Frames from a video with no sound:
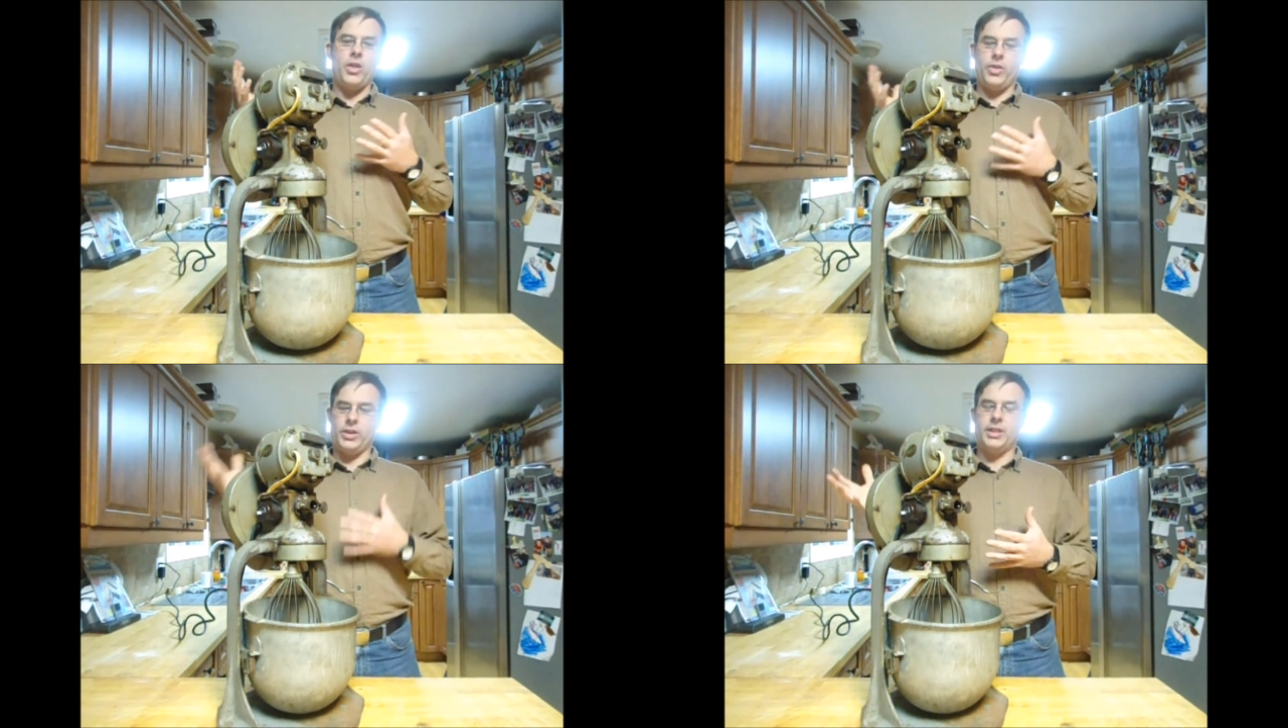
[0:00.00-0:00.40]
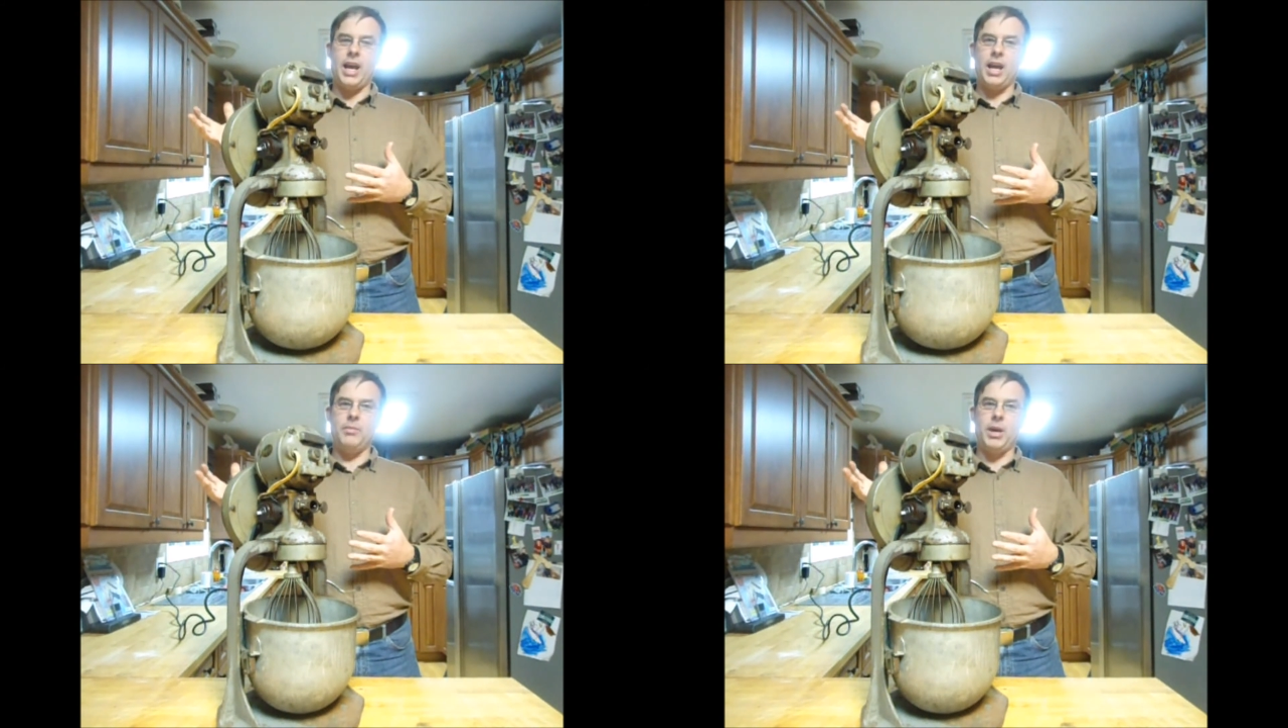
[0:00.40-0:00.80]
the
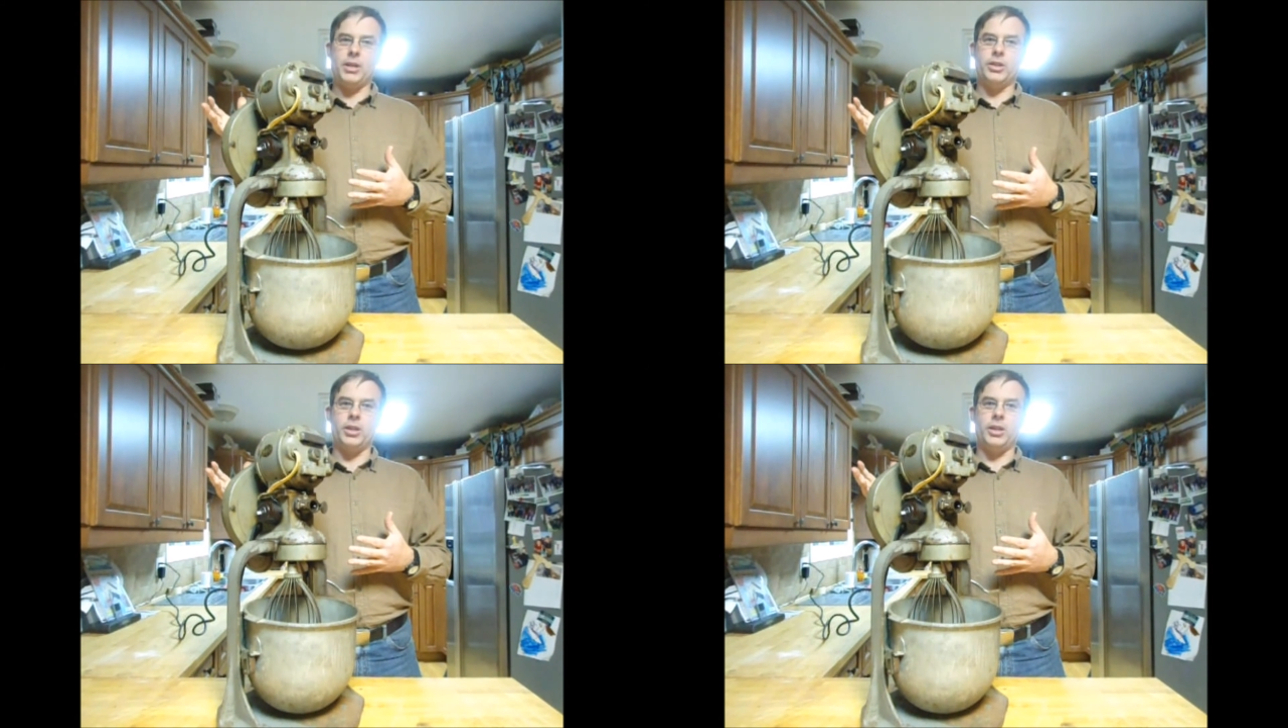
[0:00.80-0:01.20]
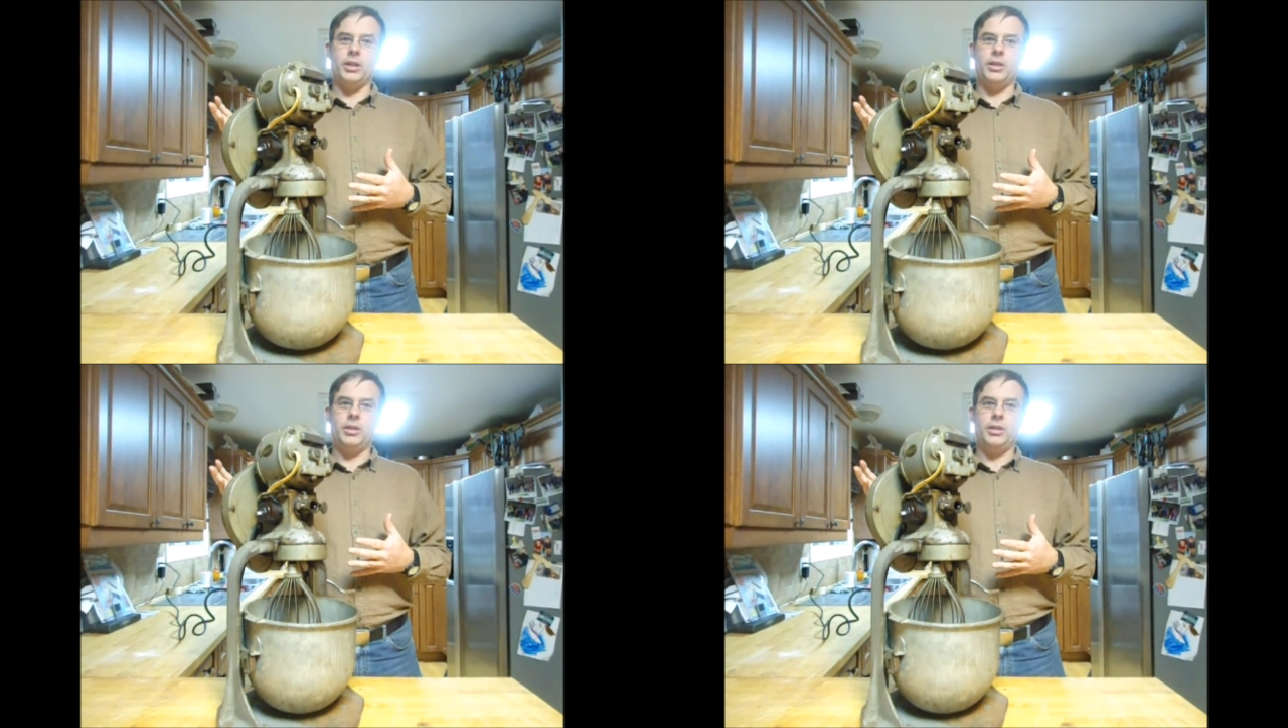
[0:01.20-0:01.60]
stand
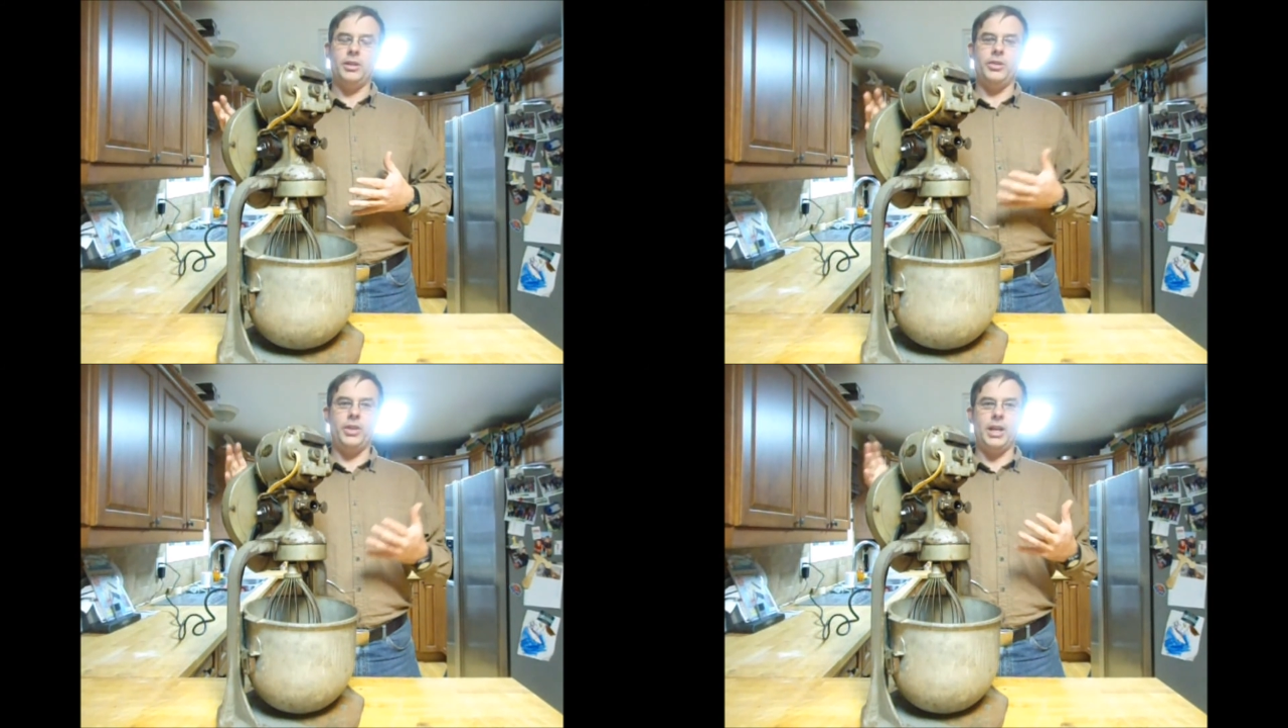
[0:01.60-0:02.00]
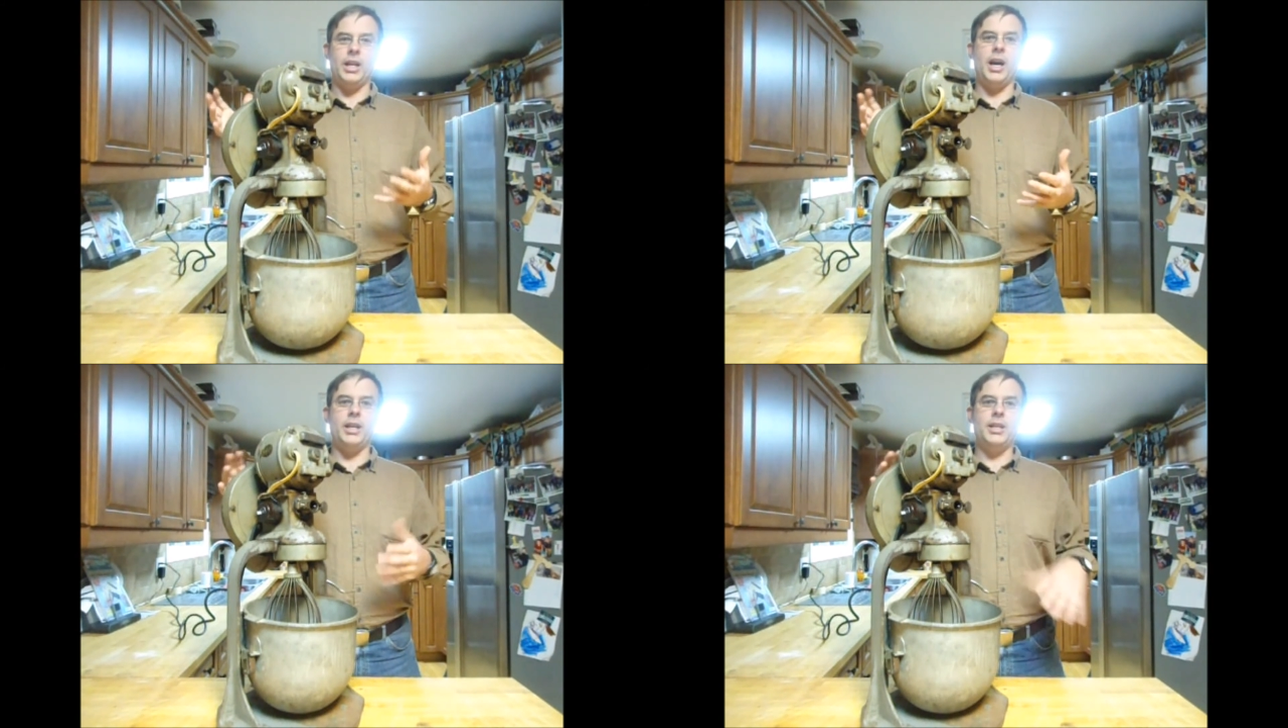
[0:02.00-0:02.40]
mixer that in
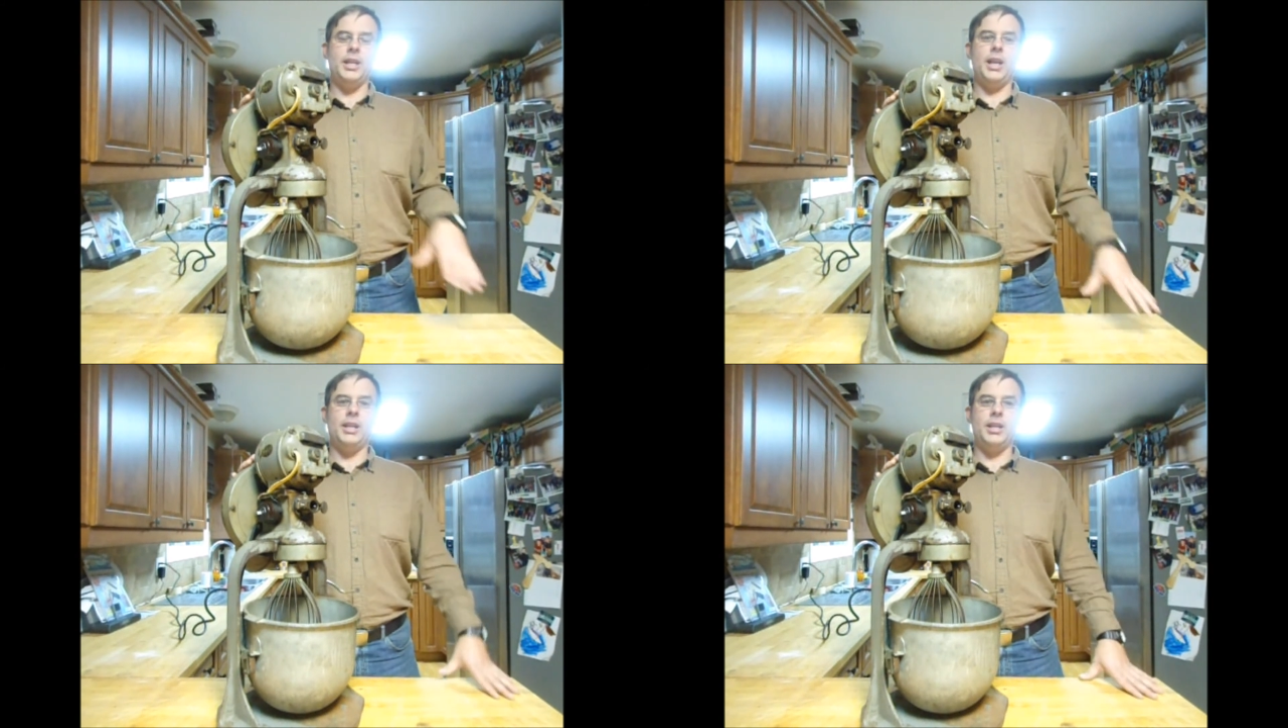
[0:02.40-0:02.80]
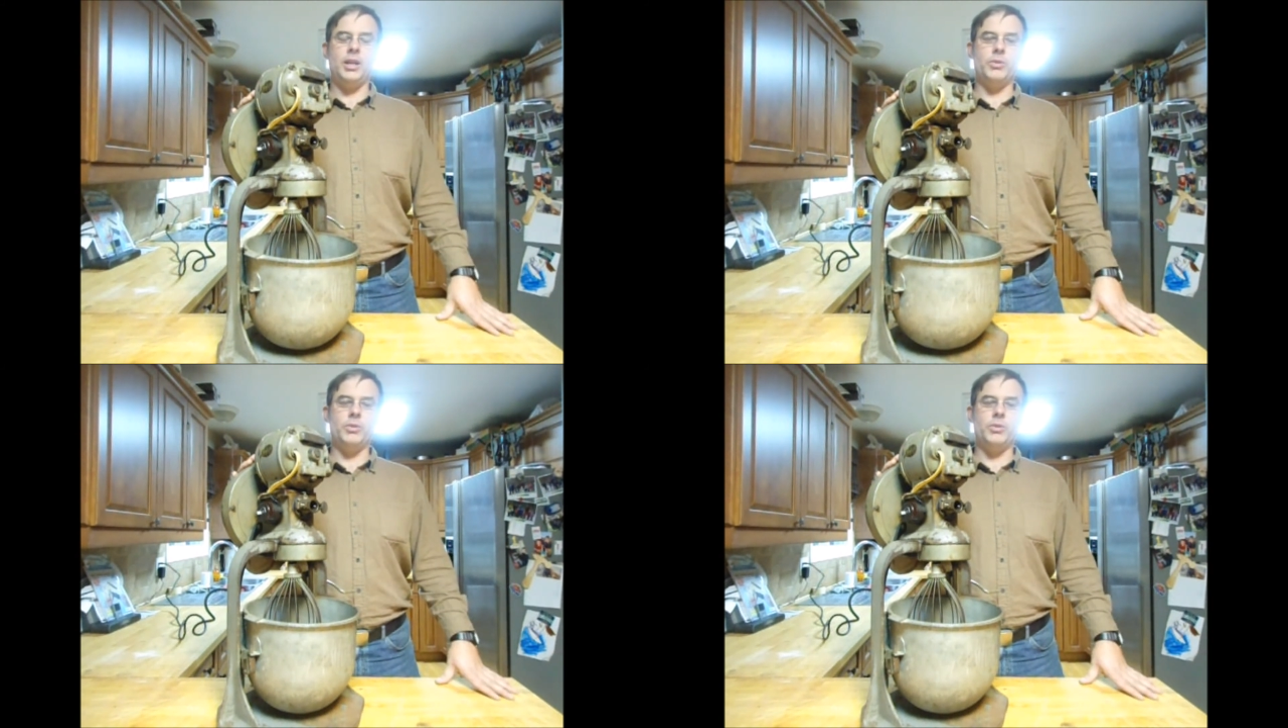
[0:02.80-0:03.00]
1918